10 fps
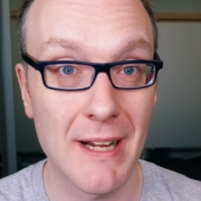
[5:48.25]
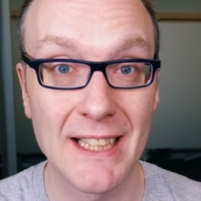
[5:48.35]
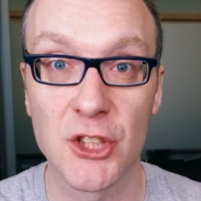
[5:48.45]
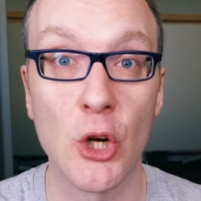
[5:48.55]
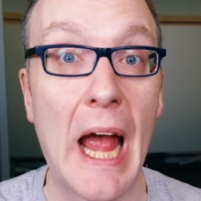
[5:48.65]

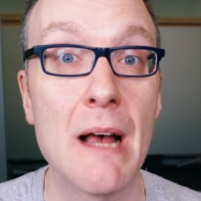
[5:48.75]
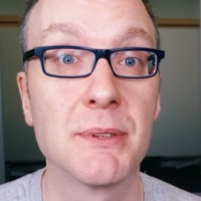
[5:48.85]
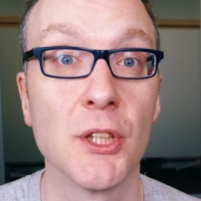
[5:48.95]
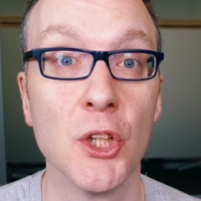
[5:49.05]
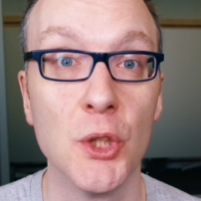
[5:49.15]
rats are
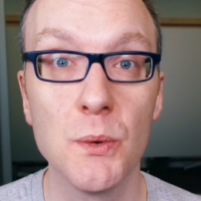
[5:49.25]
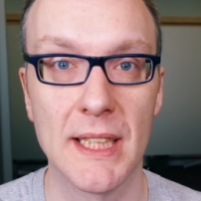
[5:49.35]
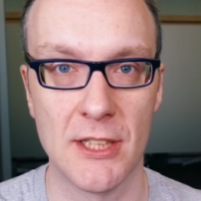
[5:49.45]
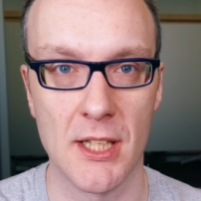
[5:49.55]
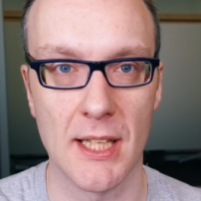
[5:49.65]

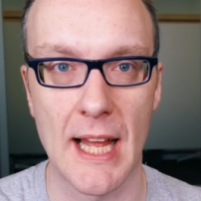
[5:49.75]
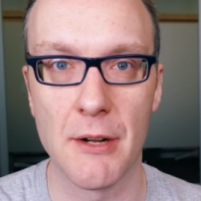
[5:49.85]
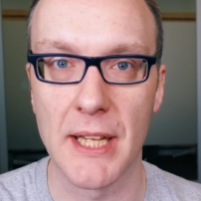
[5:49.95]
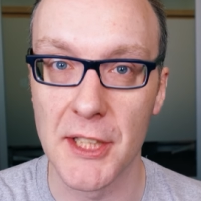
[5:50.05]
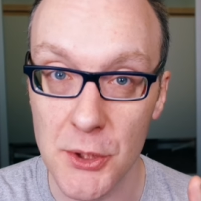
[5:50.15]
absolutely not
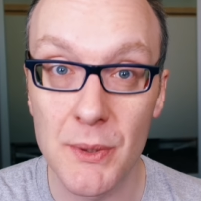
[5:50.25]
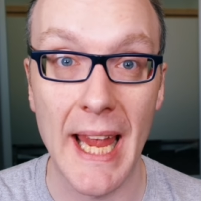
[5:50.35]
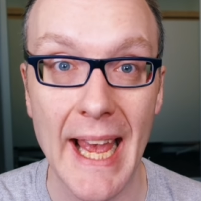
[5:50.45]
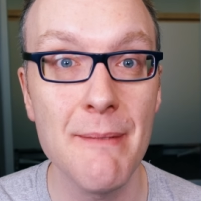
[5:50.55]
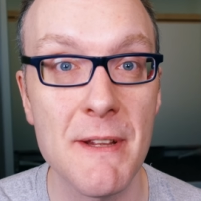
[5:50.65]
allowed, and you
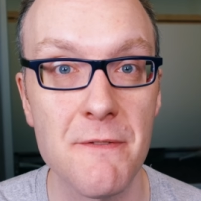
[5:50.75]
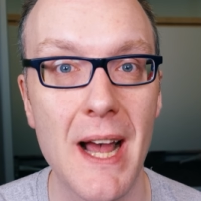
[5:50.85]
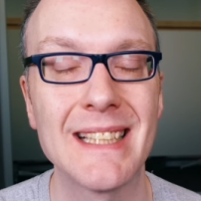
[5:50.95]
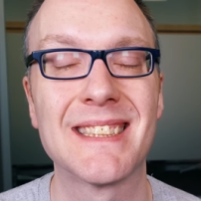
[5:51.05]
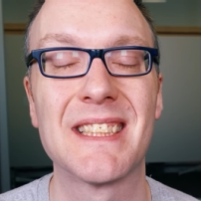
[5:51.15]
can be
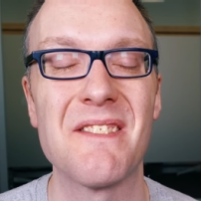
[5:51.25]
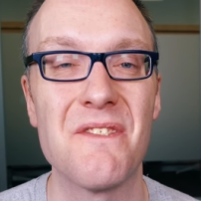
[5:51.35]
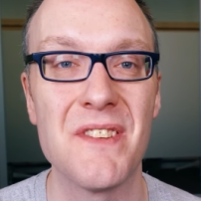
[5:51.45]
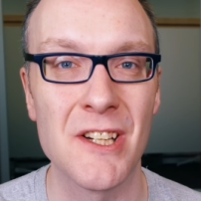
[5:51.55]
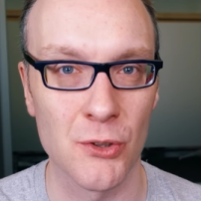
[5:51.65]
fined
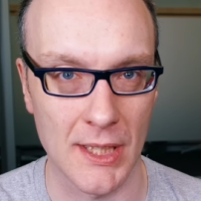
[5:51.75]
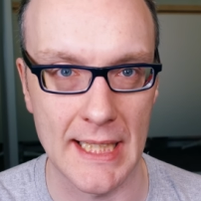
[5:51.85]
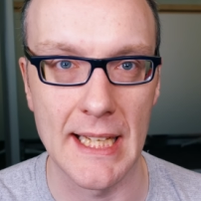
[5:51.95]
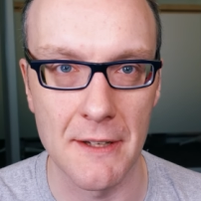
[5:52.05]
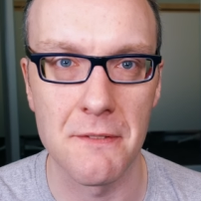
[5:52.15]

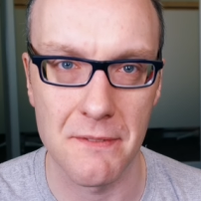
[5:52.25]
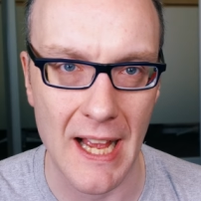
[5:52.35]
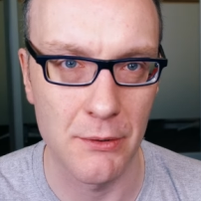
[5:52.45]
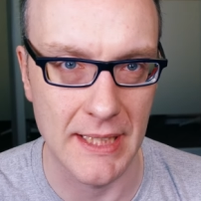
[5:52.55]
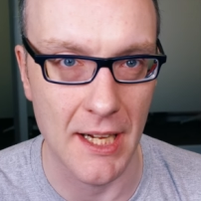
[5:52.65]
severely if found